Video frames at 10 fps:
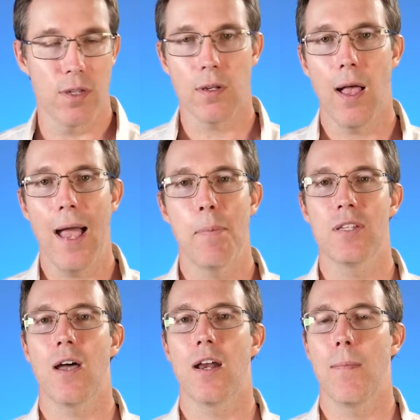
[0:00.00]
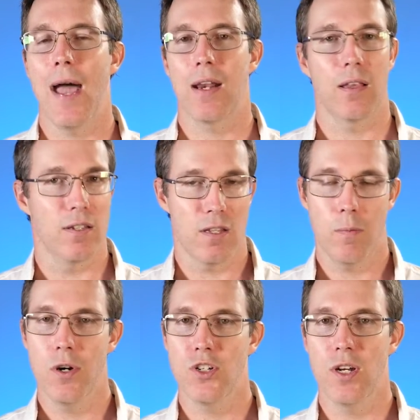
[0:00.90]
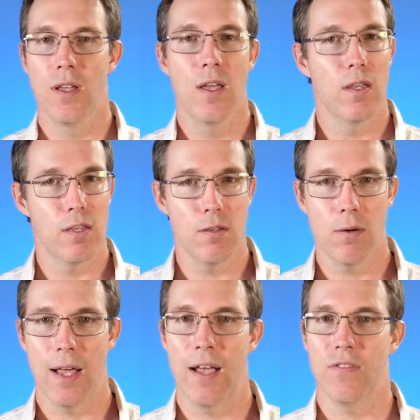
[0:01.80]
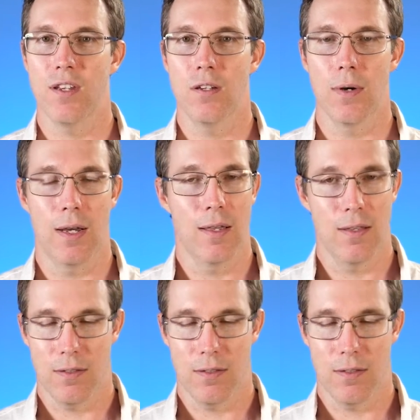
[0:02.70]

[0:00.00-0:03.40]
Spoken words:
This all happens automatically. As the merchant, you don't have to do it.